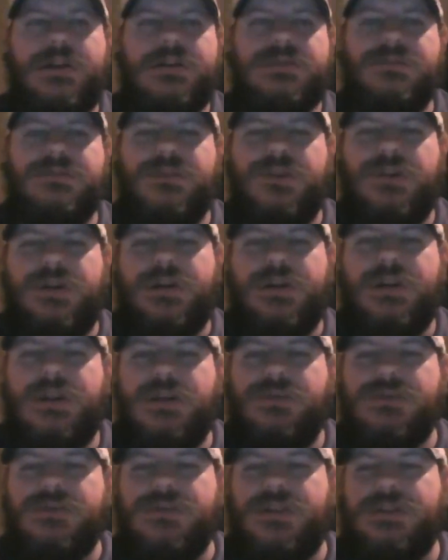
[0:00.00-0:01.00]
this morning, and
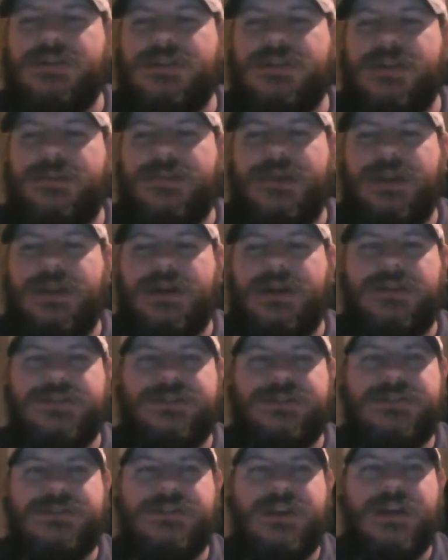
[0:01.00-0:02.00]
he was on something
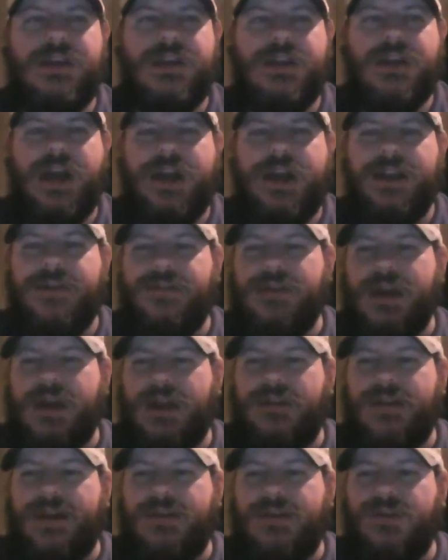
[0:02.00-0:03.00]
else. I never got
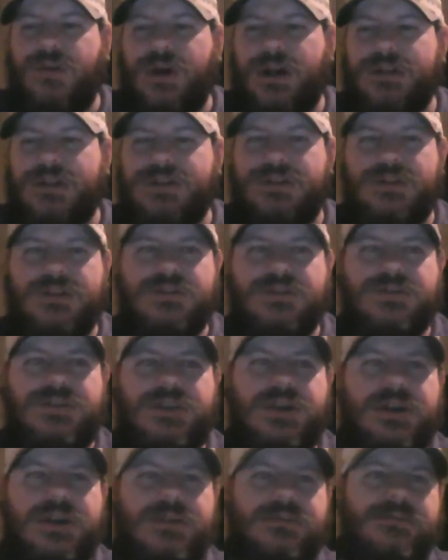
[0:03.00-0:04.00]
around to watching those
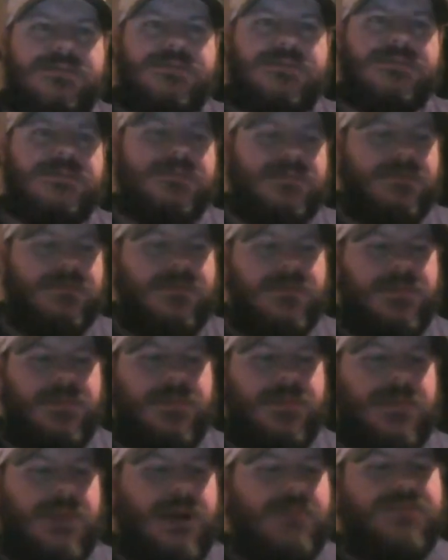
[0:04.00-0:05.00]
yet.
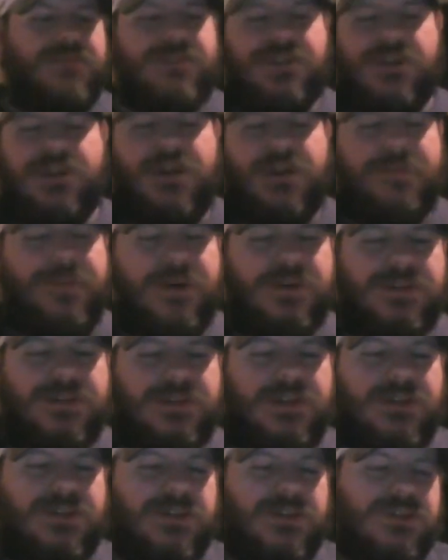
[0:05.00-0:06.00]
I'm sure they're
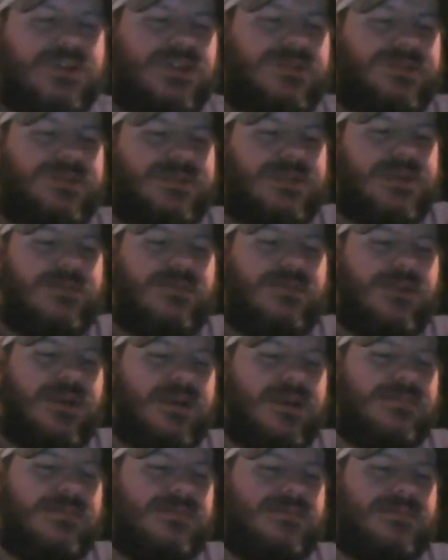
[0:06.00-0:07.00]
posted on YouTube
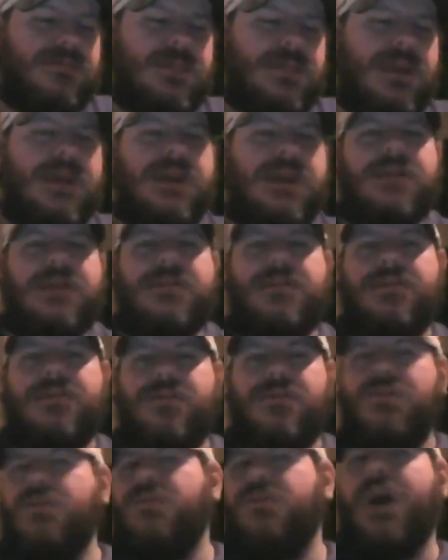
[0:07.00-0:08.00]
somewhere.
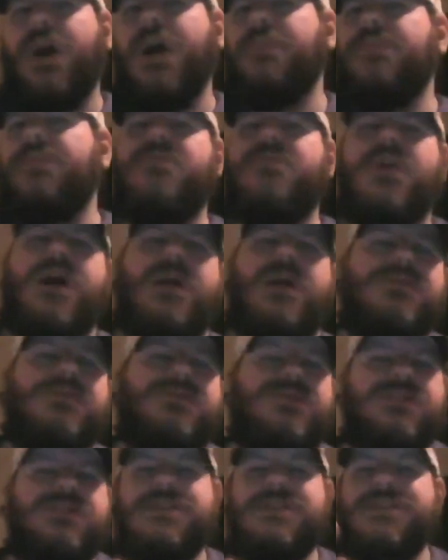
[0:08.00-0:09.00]
With Robin Roberts,
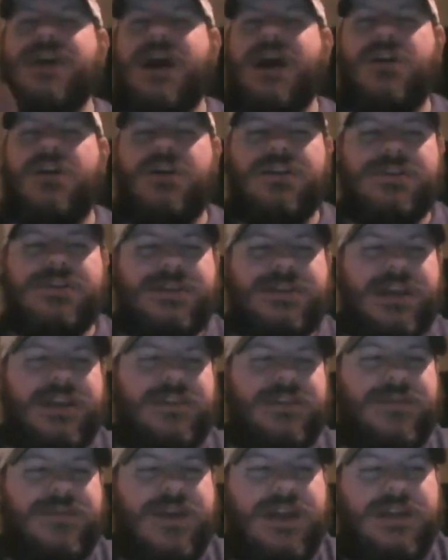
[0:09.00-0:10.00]
she's a diehard
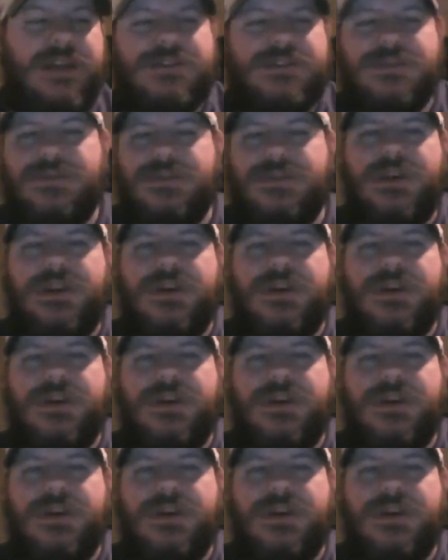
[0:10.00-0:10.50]
Saints fan, so